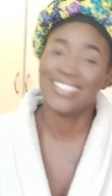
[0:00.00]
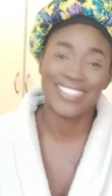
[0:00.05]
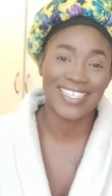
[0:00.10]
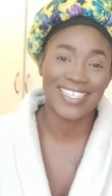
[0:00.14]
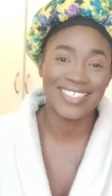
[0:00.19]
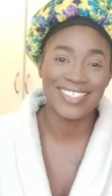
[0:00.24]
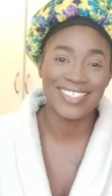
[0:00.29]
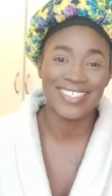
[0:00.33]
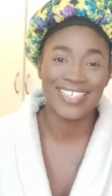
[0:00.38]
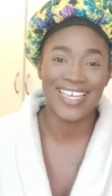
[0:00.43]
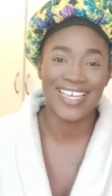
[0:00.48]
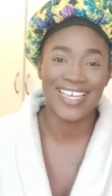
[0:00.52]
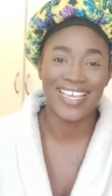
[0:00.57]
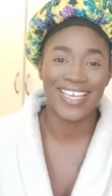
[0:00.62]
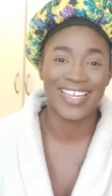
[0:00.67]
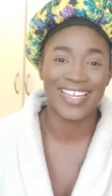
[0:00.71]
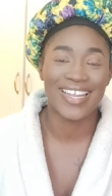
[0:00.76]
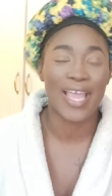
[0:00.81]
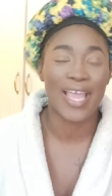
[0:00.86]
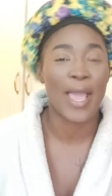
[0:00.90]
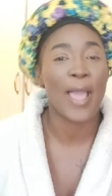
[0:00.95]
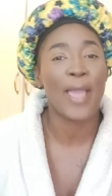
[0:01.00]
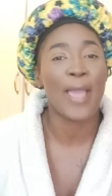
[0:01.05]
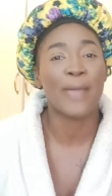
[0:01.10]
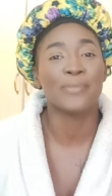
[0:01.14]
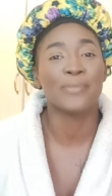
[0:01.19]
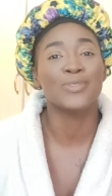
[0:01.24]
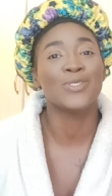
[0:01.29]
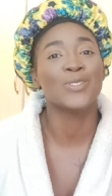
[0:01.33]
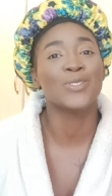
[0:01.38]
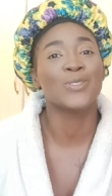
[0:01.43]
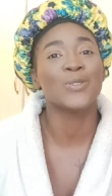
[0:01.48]
I just say
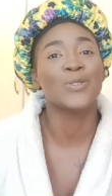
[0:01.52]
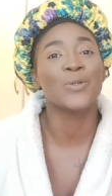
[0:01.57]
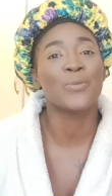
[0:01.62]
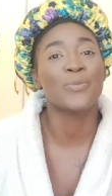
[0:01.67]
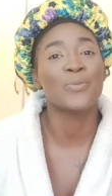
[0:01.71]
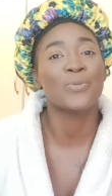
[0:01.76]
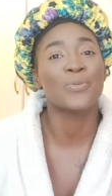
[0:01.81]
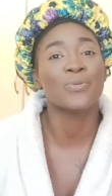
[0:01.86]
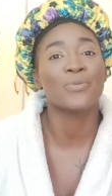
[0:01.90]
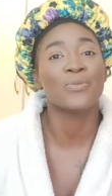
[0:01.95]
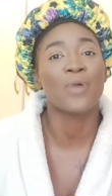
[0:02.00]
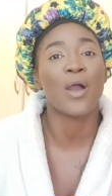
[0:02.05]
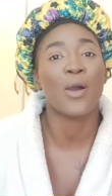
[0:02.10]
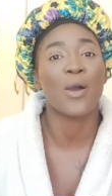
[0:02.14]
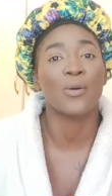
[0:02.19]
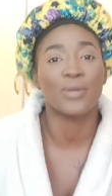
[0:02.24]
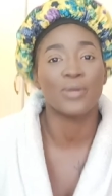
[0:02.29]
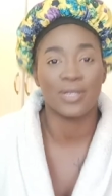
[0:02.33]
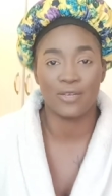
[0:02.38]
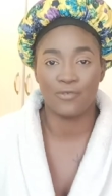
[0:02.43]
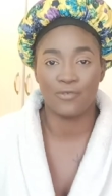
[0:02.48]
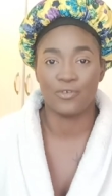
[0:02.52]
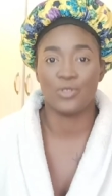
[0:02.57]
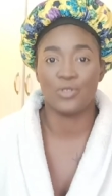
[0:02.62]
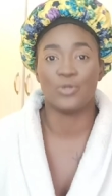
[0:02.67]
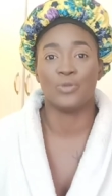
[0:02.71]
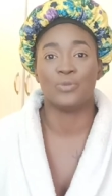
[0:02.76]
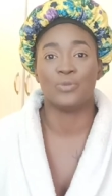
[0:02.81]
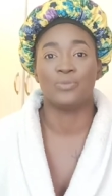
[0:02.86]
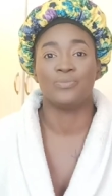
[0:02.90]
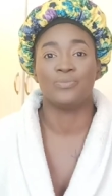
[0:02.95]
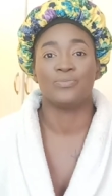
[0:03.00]
I'm so proud of
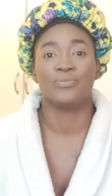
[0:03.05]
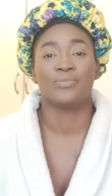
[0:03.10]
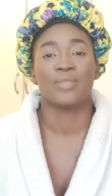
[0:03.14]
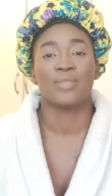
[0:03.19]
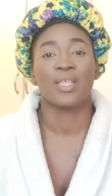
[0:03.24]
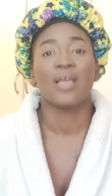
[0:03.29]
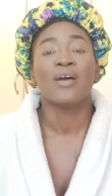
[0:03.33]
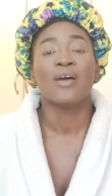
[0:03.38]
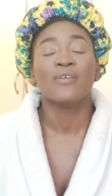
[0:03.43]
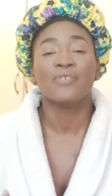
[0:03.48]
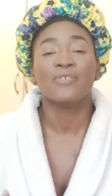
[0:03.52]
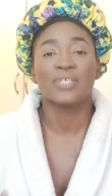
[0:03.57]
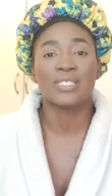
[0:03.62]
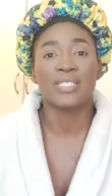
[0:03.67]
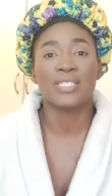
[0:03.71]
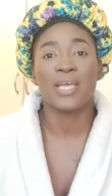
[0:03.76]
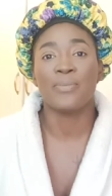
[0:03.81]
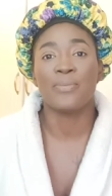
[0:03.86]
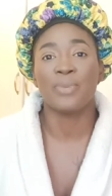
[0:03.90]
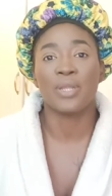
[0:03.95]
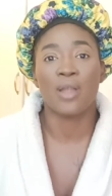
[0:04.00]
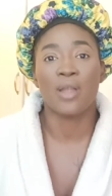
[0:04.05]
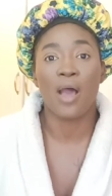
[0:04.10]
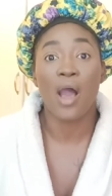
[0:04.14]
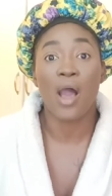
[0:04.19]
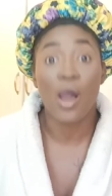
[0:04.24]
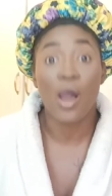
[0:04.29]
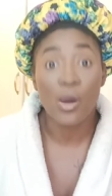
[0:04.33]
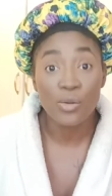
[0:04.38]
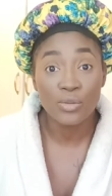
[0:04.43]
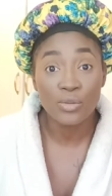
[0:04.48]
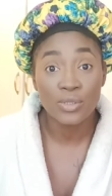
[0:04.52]
you for stepping
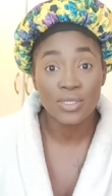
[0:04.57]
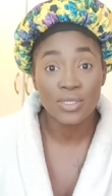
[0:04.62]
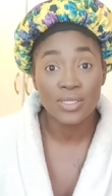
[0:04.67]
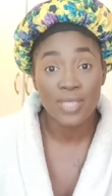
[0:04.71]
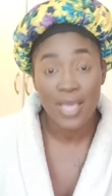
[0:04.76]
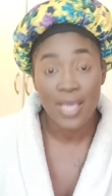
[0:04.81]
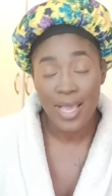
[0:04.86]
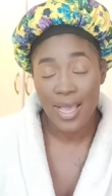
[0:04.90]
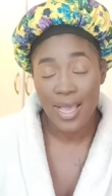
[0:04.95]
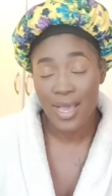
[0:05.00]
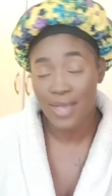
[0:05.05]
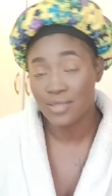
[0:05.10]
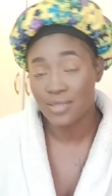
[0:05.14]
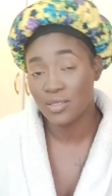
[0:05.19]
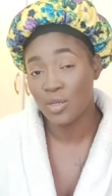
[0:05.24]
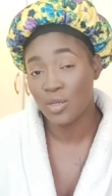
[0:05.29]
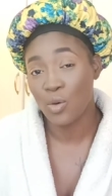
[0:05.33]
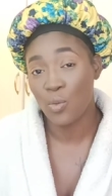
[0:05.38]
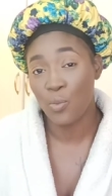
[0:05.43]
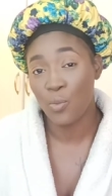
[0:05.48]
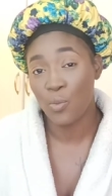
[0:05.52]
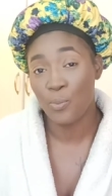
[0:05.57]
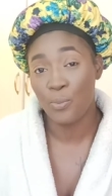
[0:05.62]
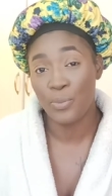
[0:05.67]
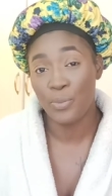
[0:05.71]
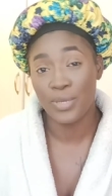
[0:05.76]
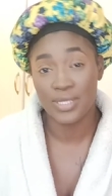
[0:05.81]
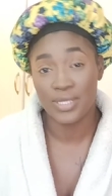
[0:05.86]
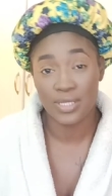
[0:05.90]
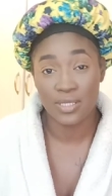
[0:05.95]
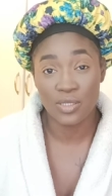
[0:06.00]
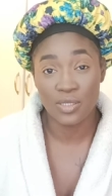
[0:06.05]
out as a
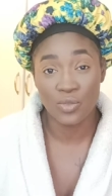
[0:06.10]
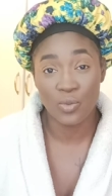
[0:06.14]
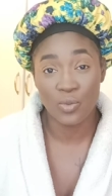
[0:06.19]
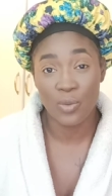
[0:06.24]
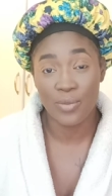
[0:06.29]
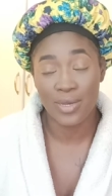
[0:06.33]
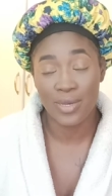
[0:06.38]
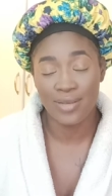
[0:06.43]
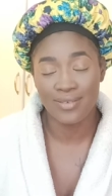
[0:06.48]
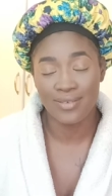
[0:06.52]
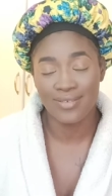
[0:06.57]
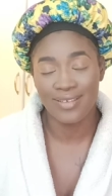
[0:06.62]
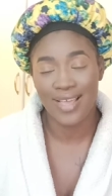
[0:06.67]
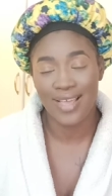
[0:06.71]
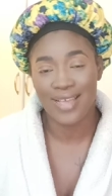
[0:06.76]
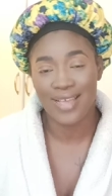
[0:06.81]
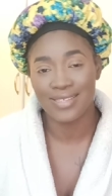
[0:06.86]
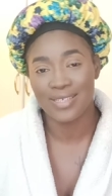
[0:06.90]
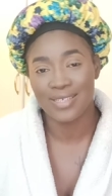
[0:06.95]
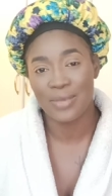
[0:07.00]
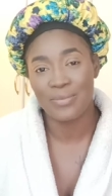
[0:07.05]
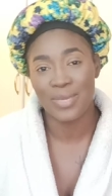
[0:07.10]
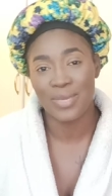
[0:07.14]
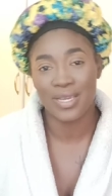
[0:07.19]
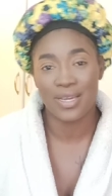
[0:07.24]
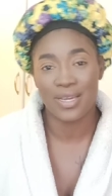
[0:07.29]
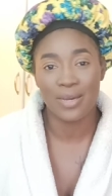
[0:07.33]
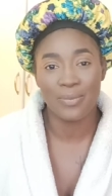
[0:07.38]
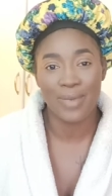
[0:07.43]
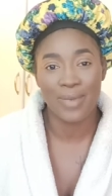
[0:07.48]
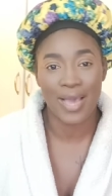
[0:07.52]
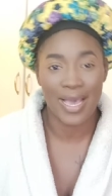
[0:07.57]
businesswoman, as a
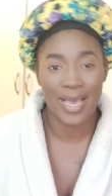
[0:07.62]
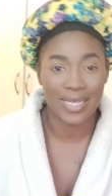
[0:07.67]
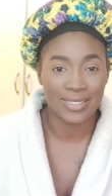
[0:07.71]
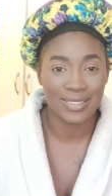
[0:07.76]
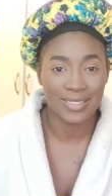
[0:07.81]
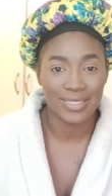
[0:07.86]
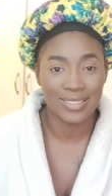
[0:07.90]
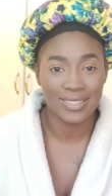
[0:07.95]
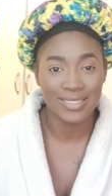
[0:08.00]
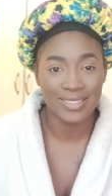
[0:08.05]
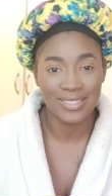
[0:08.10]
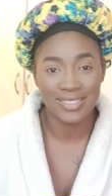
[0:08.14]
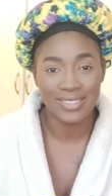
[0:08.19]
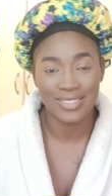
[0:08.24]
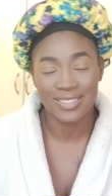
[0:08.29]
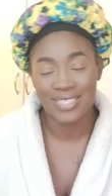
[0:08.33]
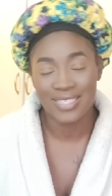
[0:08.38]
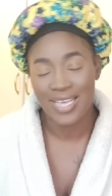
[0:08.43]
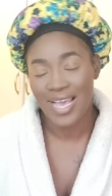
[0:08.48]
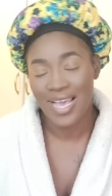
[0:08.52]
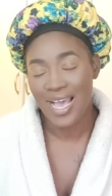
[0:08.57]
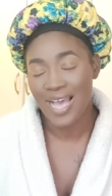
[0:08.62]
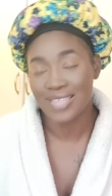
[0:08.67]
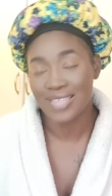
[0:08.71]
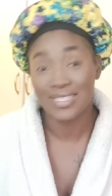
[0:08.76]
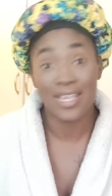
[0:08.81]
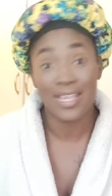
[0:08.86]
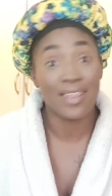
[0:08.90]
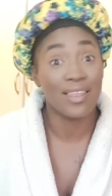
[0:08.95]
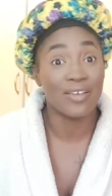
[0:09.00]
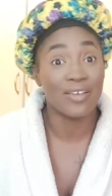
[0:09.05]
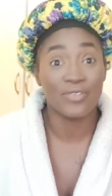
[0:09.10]
makeup artist,
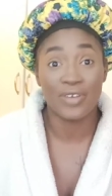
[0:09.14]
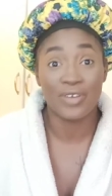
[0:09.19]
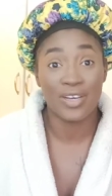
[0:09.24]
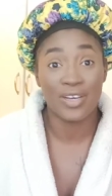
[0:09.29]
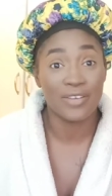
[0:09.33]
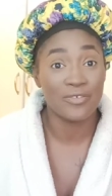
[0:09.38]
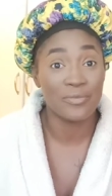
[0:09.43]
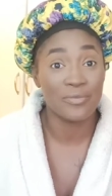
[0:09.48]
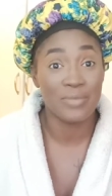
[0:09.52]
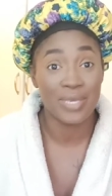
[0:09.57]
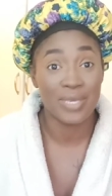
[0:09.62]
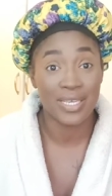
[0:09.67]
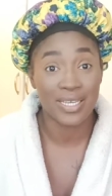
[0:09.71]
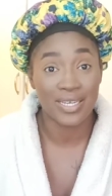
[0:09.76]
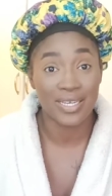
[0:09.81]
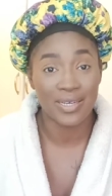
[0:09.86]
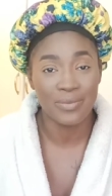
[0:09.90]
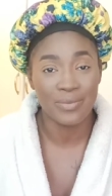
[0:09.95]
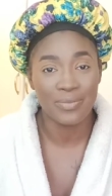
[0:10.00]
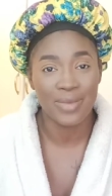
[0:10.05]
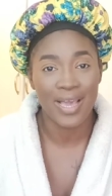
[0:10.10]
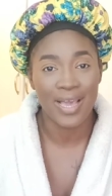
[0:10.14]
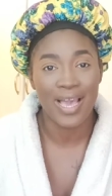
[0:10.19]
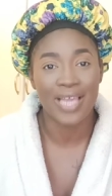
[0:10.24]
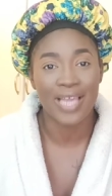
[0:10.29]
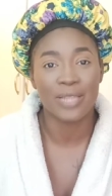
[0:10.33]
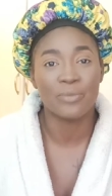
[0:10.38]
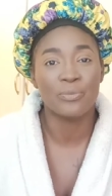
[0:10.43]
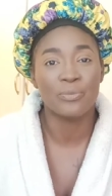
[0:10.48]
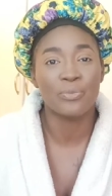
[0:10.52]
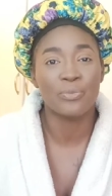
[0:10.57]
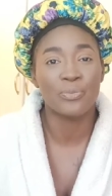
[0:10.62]
as a lover of makeup,
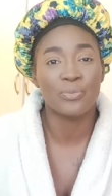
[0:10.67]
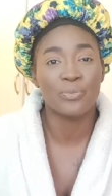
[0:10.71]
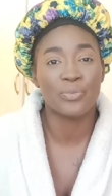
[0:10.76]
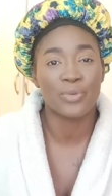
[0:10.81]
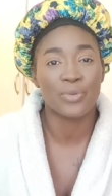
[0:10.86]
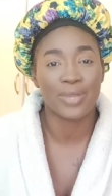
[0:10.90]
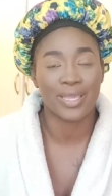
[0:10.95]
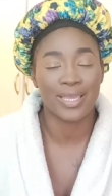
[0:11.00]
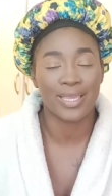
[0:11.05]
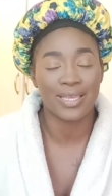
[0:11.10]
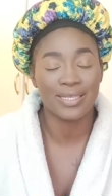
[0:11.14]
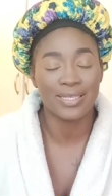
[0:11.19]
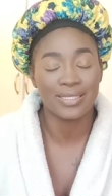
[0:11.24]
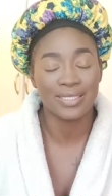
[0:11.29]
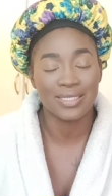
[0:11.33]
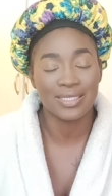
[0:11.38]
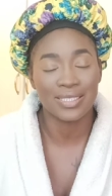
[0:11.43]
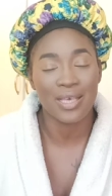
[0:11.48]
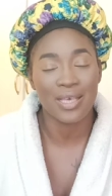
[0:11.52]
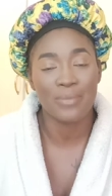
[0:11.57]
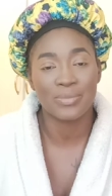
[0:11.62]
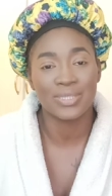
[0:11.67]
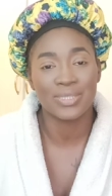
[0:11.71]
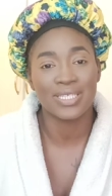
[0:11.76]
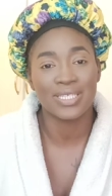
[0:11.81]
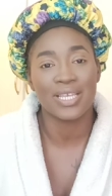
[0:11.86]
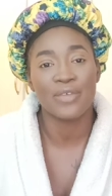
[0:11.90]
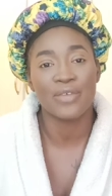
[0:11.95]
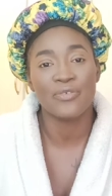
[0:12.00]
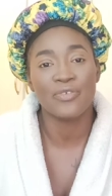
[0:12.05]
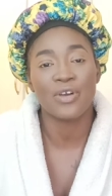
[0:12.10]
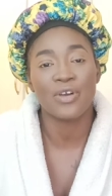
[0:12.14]
and bringing
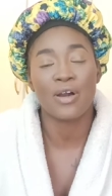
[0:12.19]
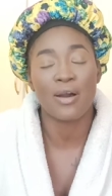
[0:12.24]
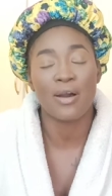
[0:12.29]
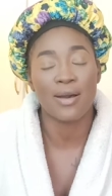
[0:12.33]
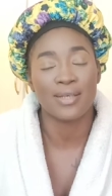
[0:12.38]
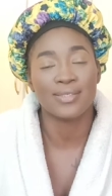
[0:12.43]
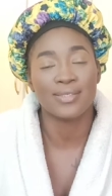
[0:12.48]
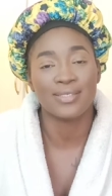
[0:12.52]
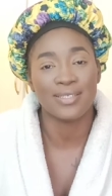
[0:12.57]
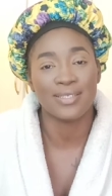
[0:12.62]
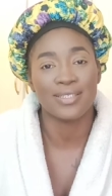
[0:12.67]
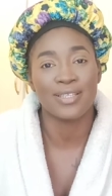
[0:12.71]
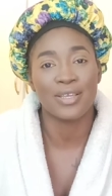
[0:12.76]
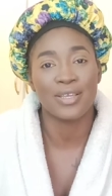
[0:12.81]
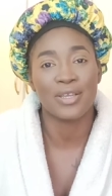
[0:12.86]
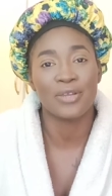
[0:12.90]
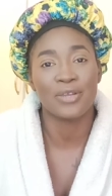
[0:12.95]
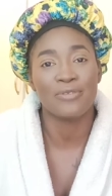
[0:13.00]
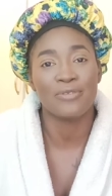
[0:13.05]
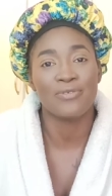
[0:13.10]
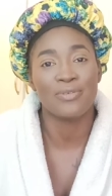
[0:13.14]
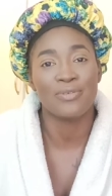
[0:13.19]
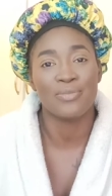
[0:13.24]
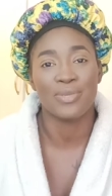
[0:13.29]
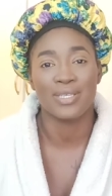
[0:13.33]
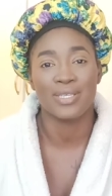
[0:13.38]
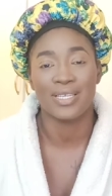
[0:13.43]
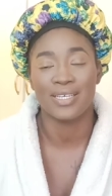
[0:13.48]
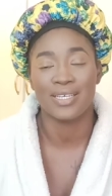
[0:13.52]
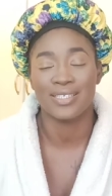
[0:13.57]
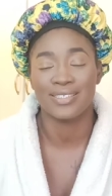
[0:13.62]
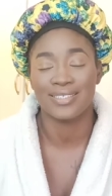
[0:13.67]
something for us in the
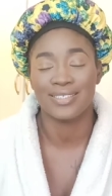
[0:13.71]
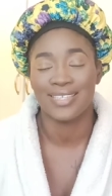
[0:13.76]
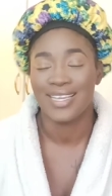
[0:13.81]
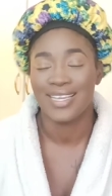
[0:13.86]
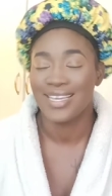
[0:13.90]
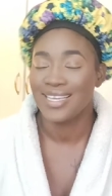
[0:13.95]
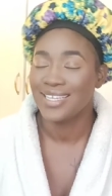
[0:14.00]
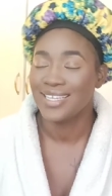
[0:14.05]
Caribbean